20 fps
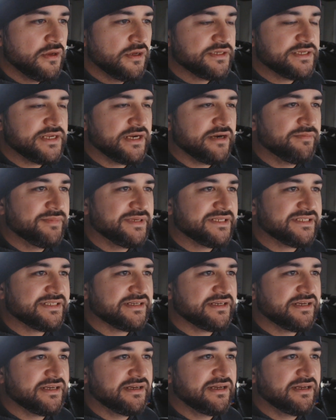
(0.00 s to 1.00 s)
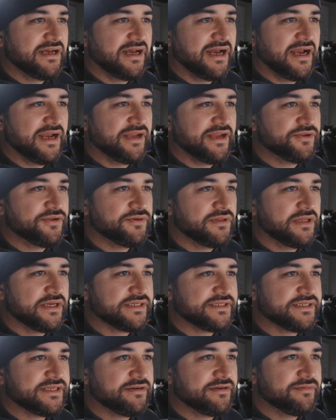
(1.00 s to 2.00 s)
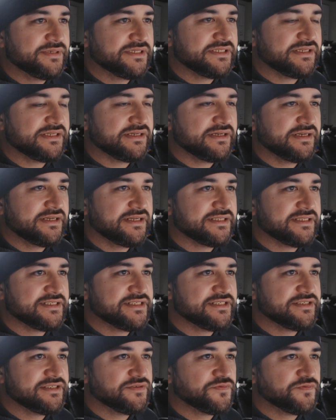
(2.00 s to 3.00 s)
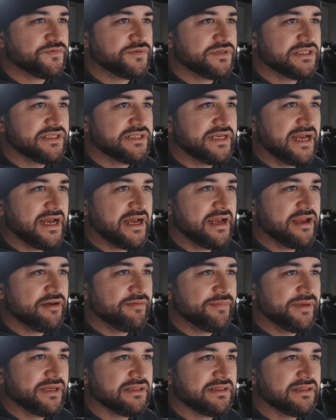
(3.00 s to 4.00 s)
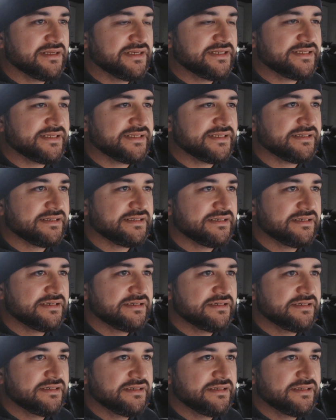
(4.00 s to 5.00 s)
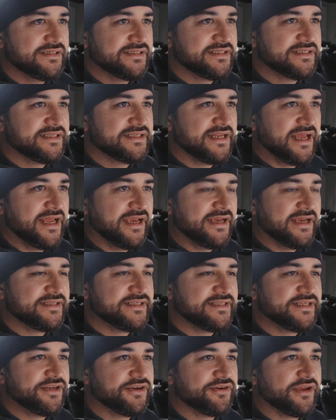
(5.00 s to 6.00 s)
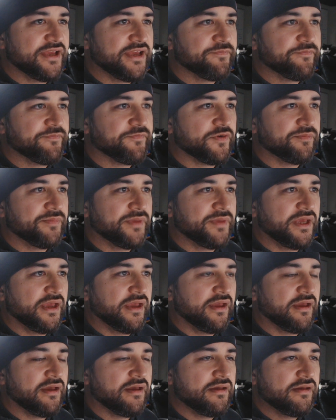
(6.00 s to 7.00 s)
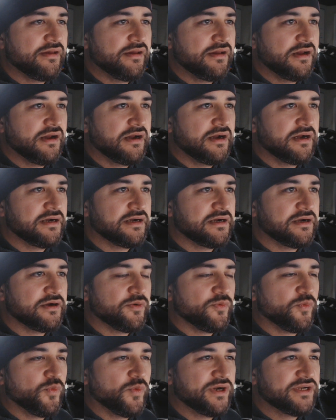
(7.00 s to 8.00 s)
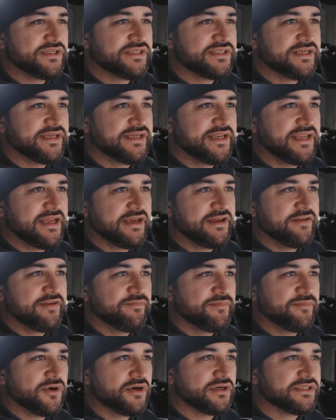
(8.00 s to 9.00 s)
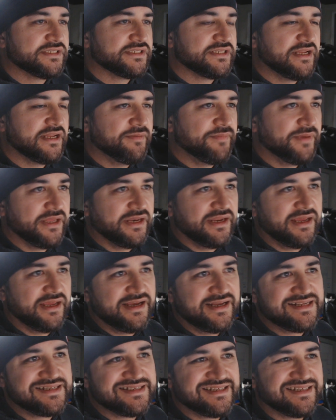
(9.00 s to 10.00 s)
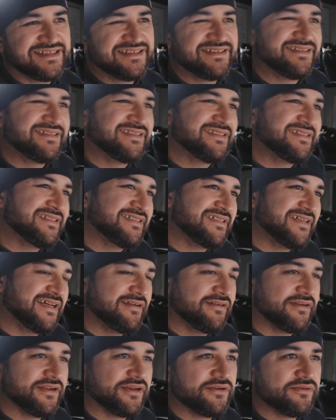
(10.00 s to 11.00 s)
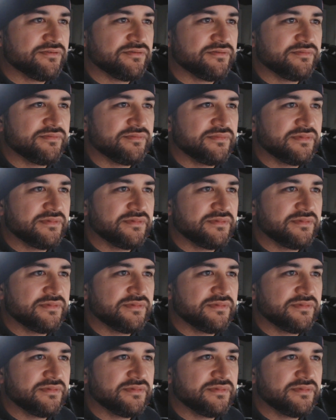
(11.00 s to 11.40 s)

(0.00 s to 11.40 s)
Terra Mystica, I do like Terra Mystica. It's still really high on my list. This is an A tier game for me. Where does it get negative marks to not be an S? I don't know.